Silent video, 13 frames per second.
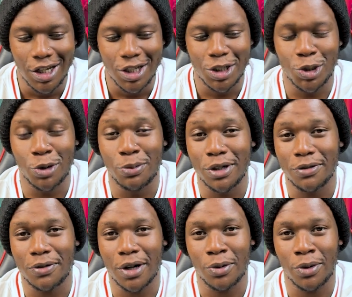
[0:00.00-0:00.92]
Job ni
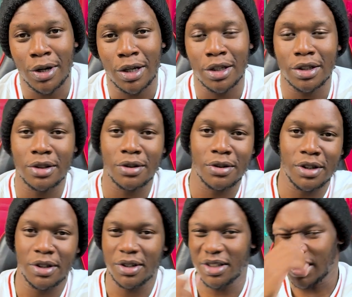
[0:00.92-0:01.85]
fan wa,
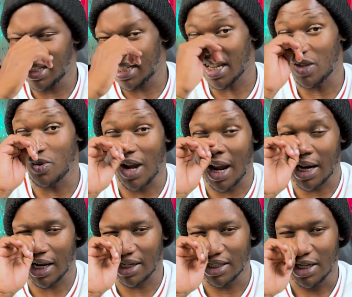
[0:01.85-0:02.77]
ni is a
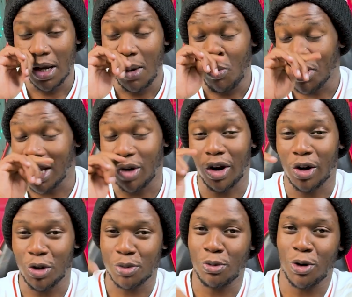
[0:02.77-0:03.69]
Ugandan mwenye alikuwa na
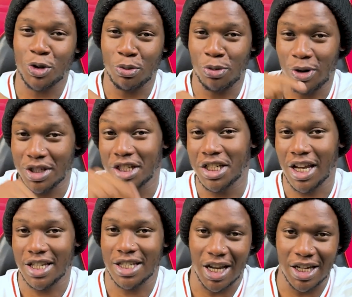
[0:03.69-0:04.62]
watch box to box nje
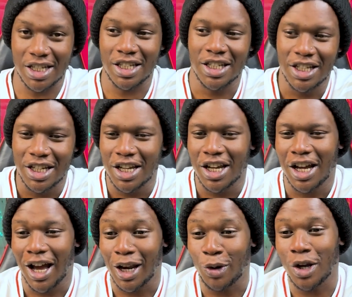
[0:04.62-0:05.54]
ya study.
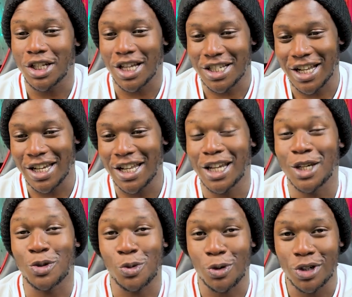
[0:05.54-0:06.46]
Alikuwa nje ya study
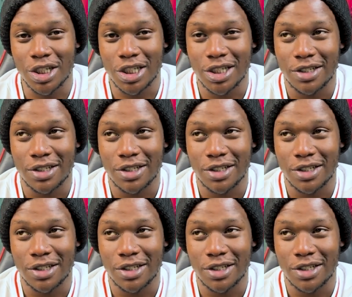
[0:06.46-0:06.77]
akitu watch.